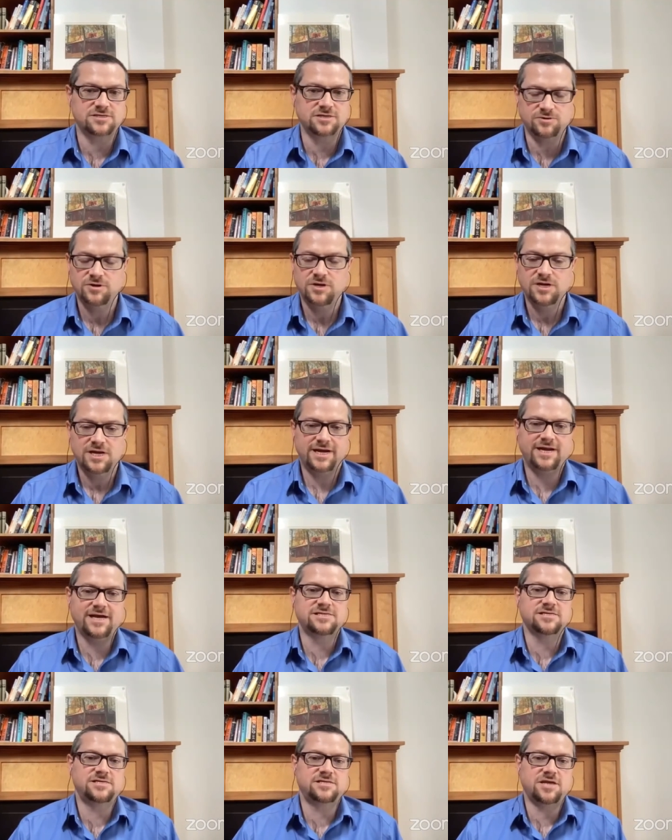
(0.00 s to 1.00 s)
So it
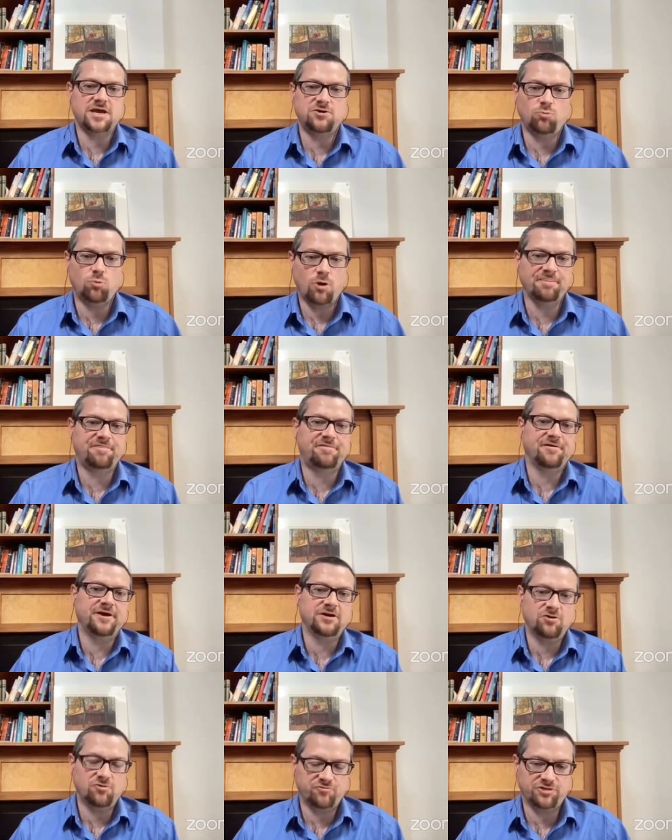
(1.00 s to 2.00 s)
hasn't stayed one
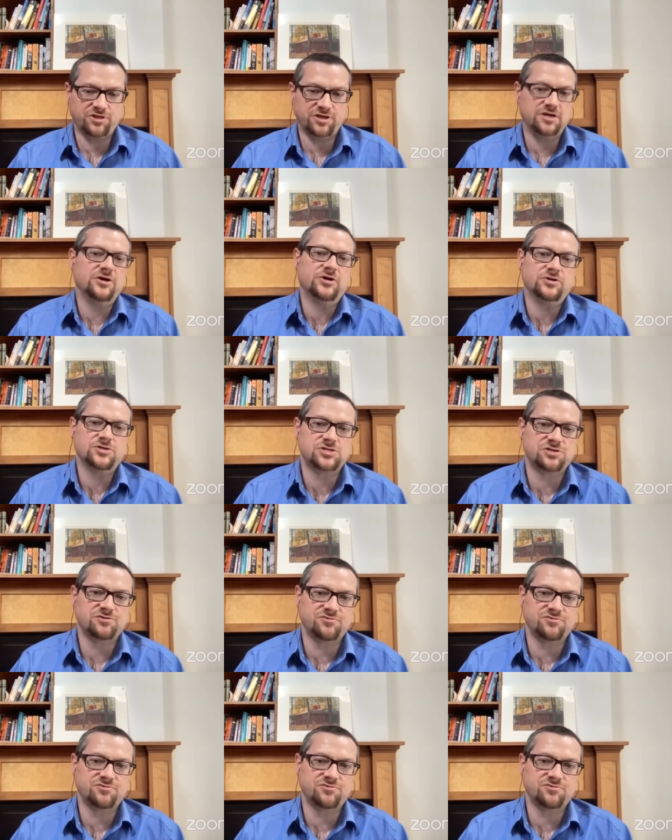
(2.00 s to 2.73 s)
thing over the years,